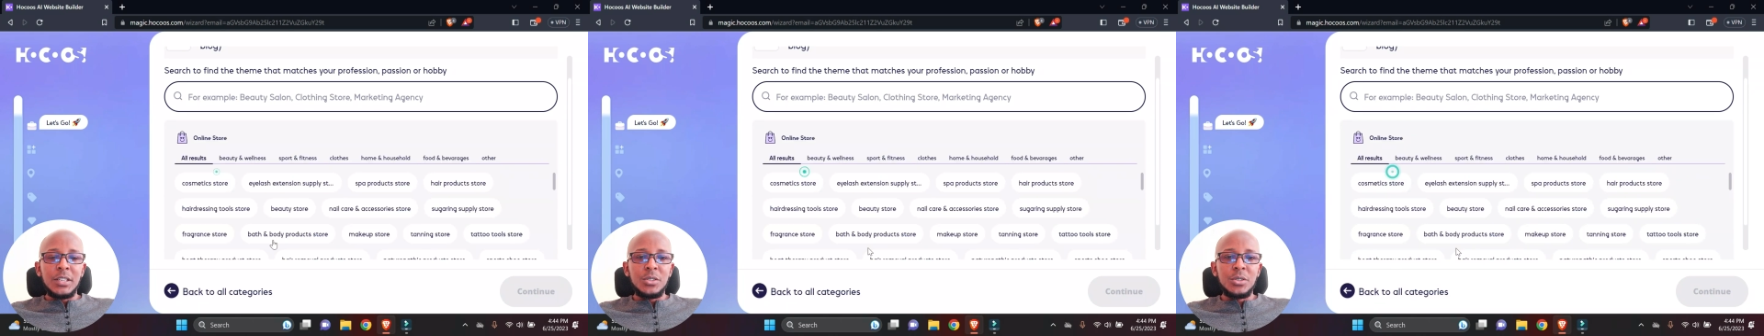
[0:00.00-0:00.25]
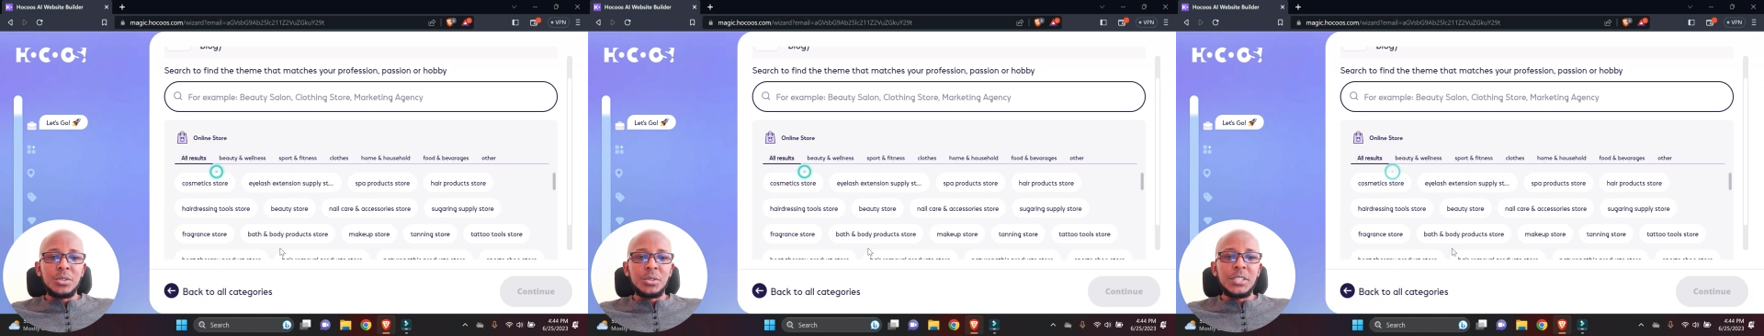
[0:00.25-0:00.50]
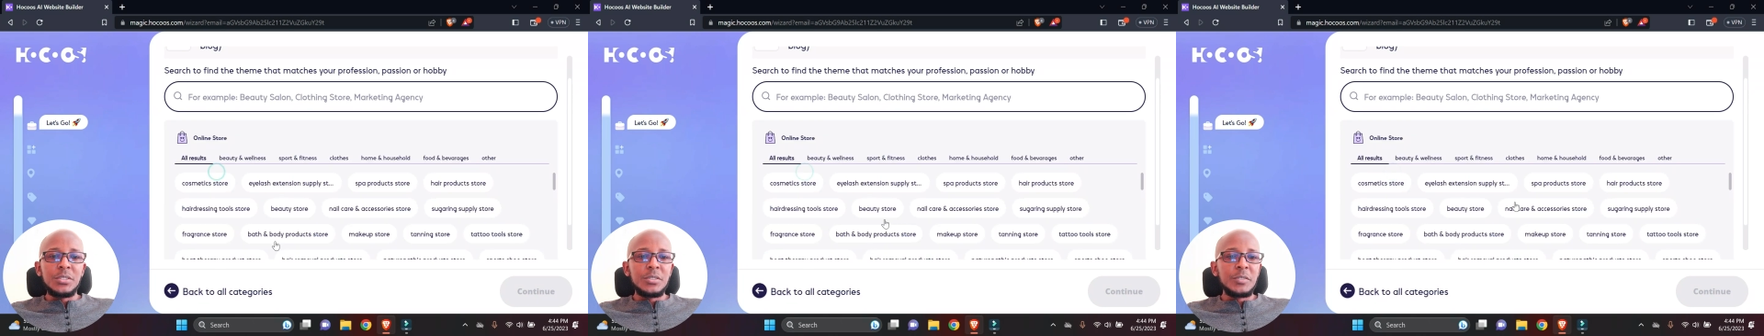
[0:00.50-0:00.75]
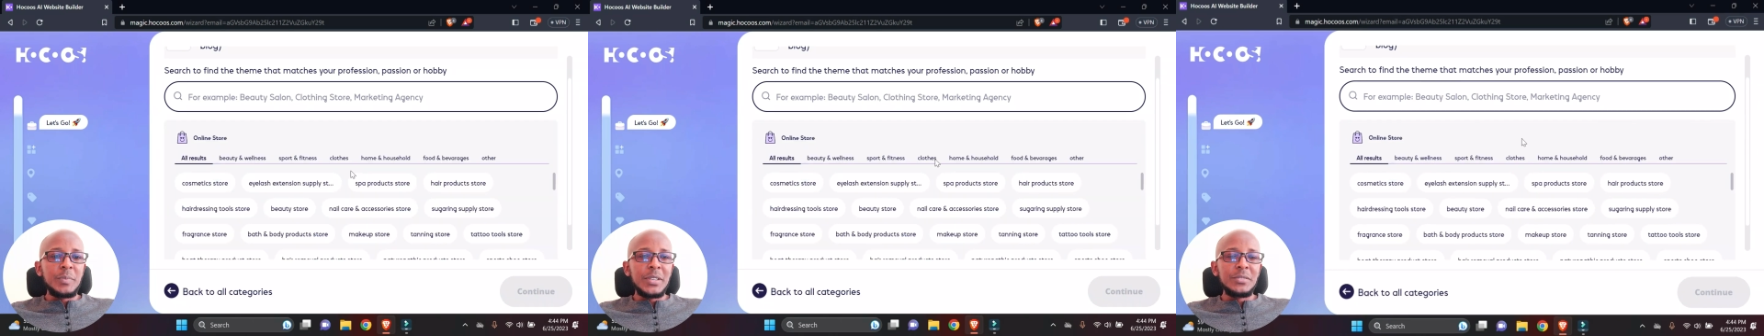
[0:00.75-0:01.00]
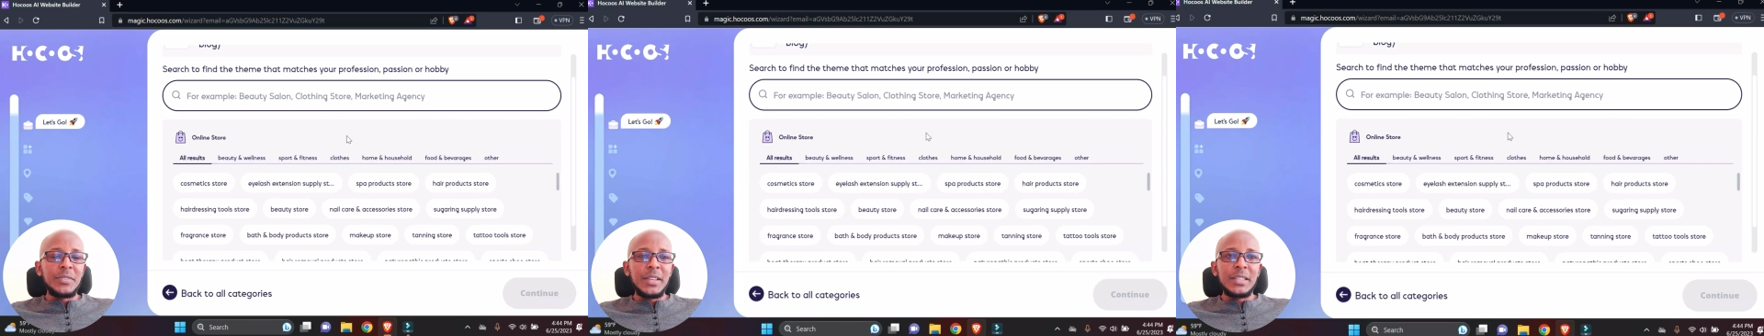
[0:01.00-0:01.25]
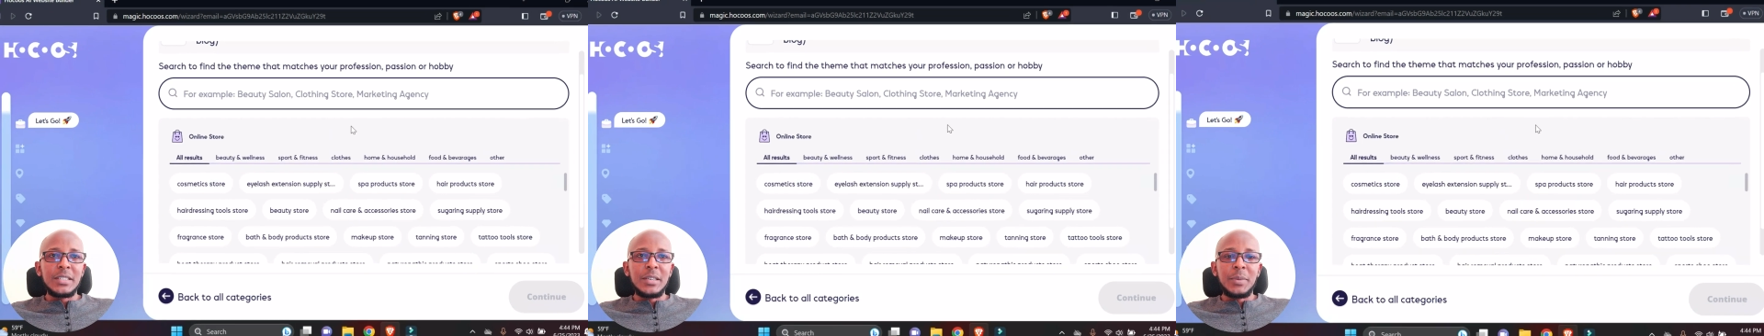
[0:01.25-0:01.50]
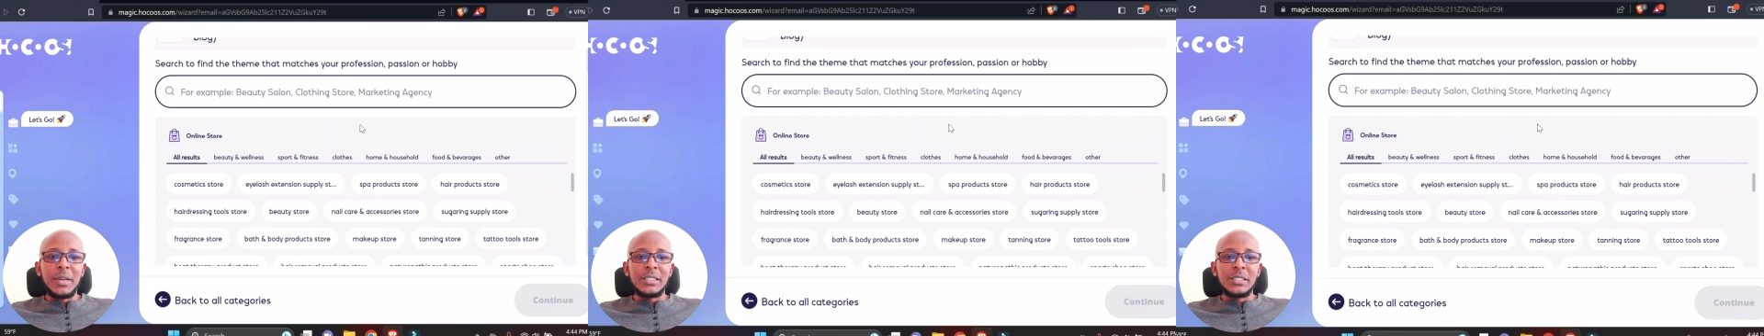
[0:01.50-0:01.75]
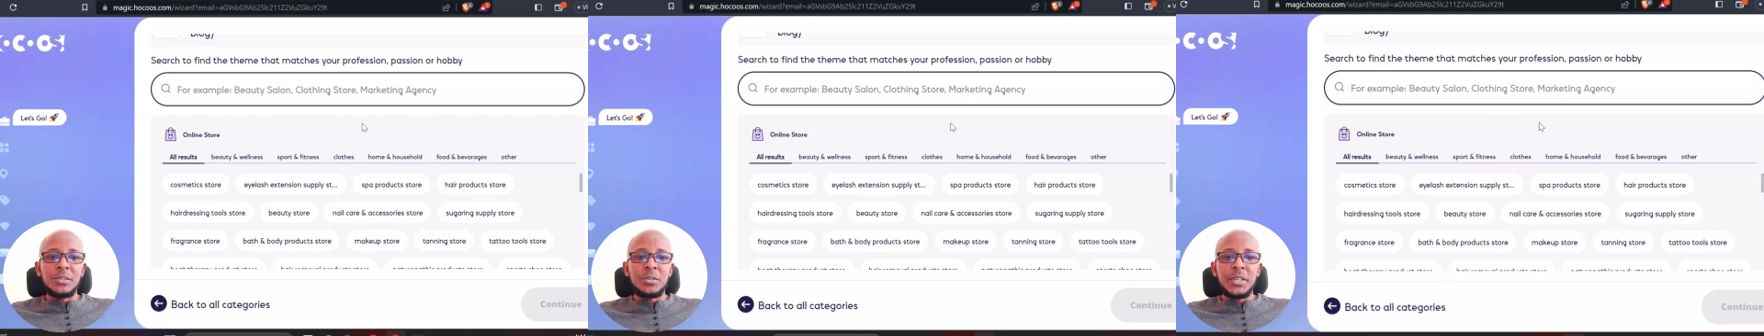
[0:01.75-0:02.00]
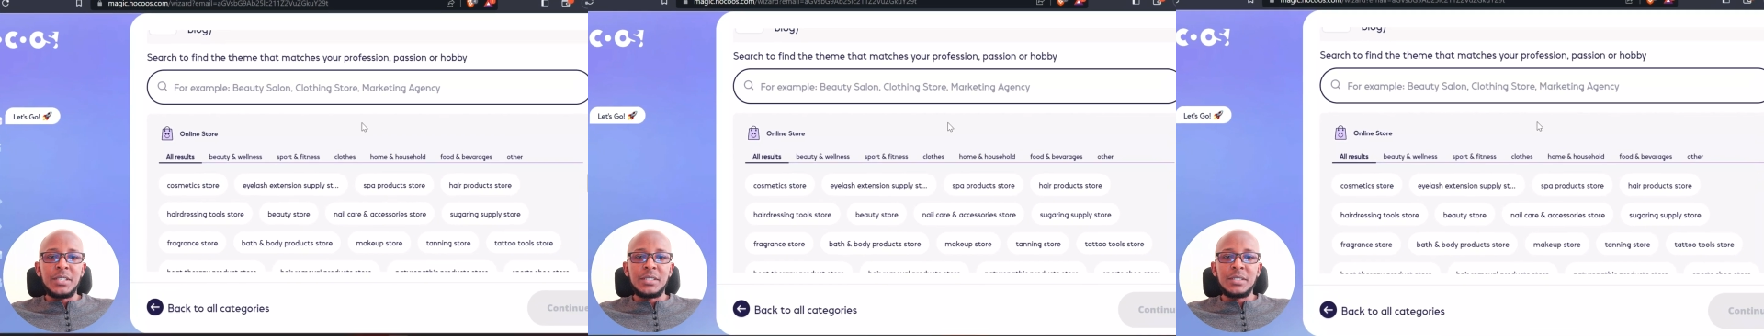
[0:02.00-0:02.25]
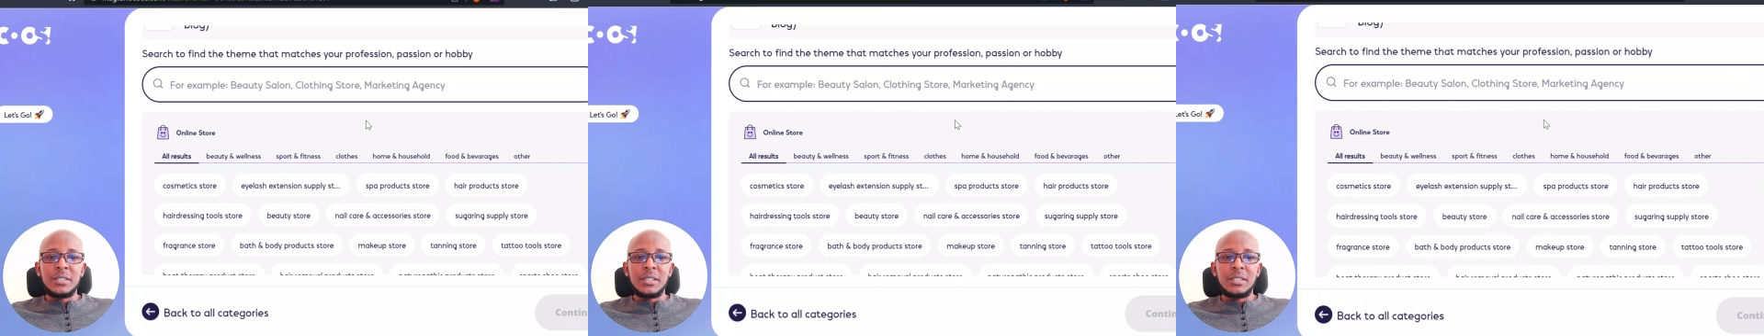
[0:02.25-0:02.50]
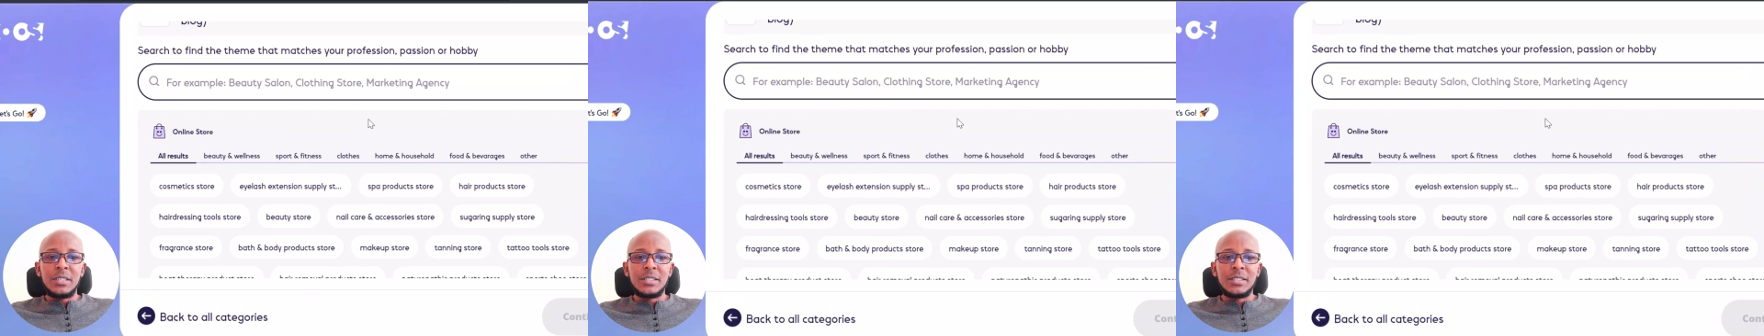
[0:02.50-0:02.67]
You also need to specify the subcategories.